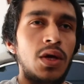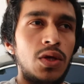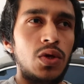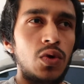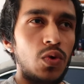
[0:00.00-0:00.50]

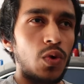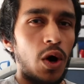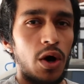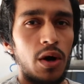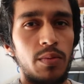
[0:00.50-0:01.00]
you
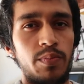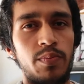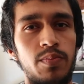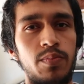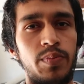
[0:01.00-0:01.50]
are
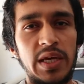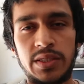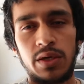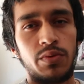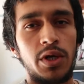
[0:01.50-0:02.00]

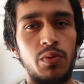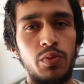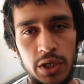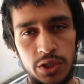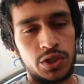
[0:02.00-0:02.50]
basically running
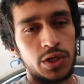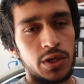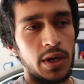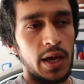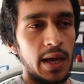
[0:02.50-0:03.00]
rich
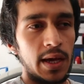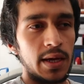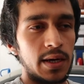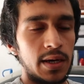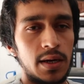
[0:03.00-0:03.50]

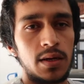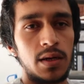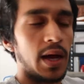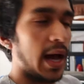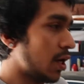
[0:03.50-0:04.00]
and
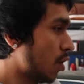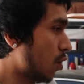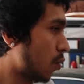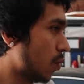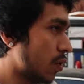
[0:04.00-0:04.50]
I
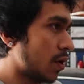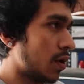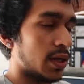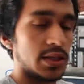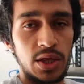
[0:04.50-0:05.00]
know
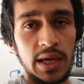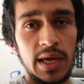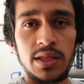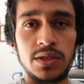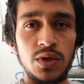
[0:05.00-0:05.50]
until I
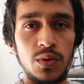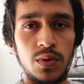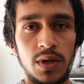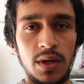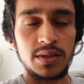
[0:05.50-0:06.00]
get the
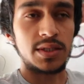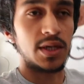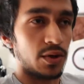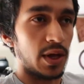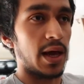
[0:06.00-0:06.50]
tune,
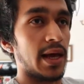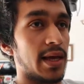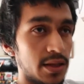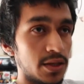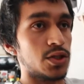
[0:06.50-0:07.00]
until I
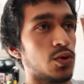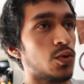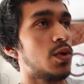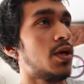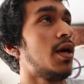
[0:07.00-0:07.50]
get the
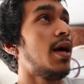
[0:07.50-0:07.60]
tune,